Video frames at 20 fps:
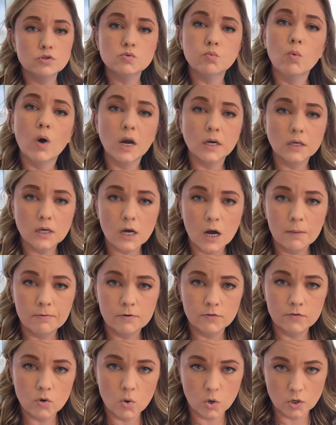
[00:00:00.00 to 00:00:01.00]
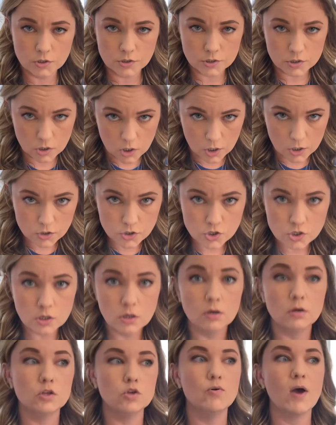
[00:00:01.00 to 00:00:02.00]
1 cup of cornstarch,
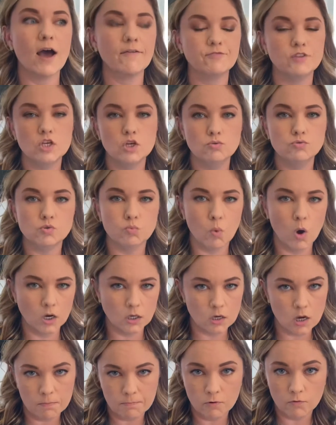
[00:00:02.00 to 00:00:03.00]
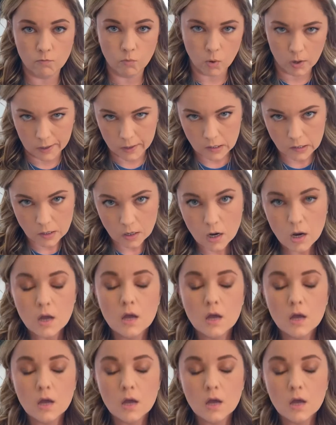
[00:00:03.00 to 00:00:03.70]
you have to use 1 cup of water.